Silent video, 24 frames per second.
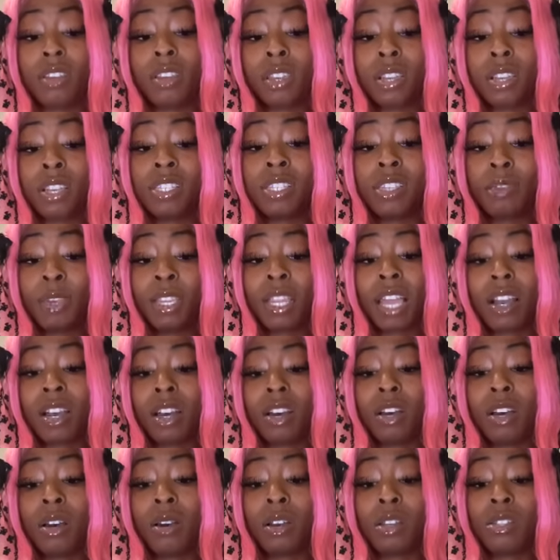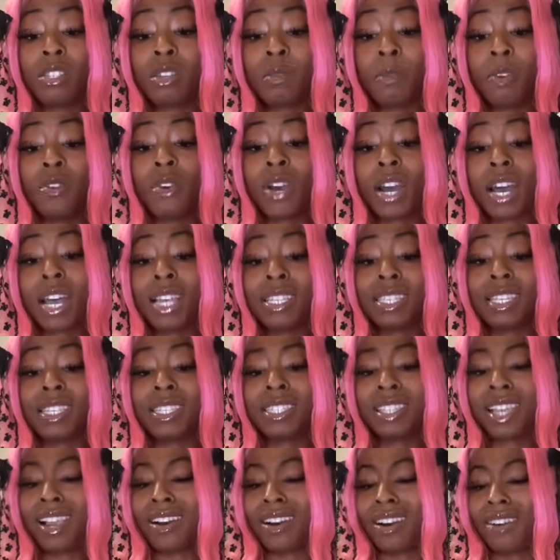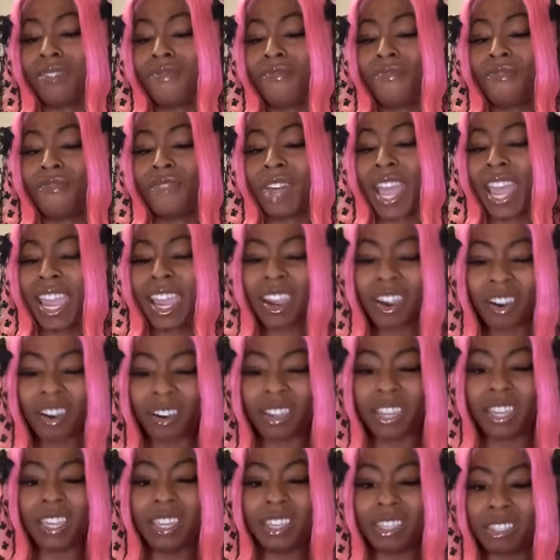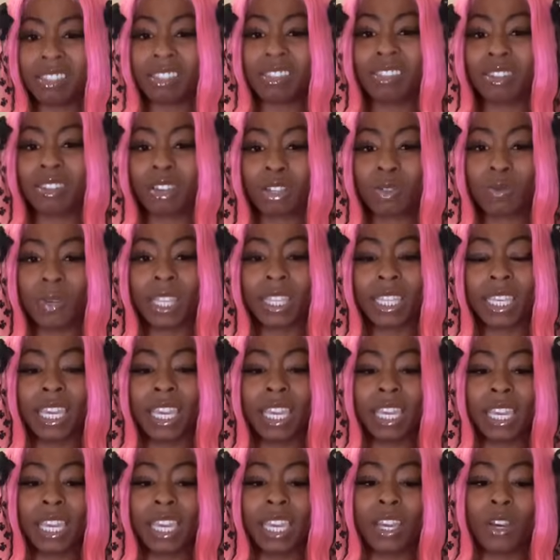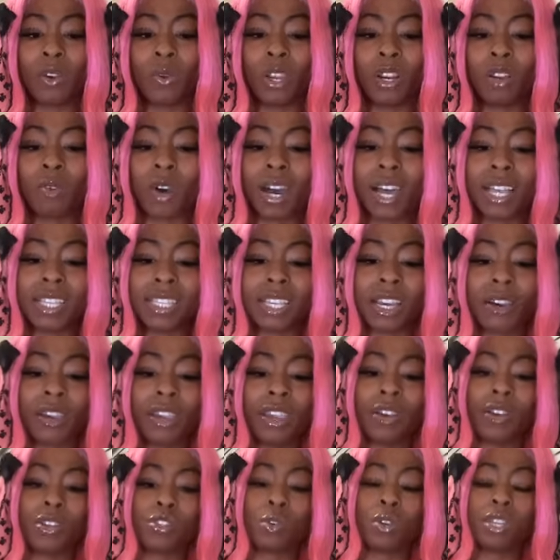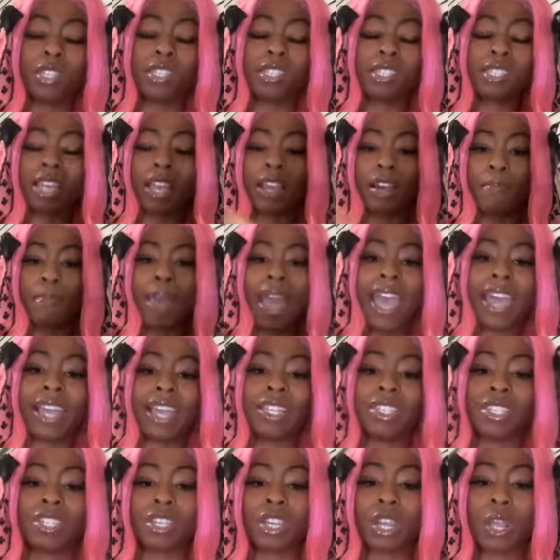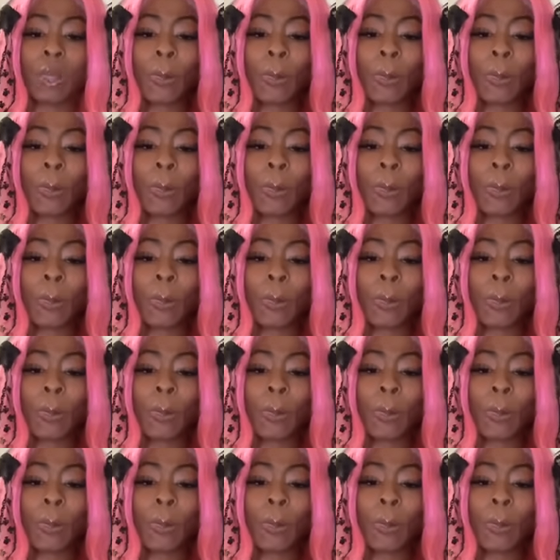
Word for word: This could be like a, some of you guys, it's like a Aries. Because we got the king and queen of wands out here. So this is like a match.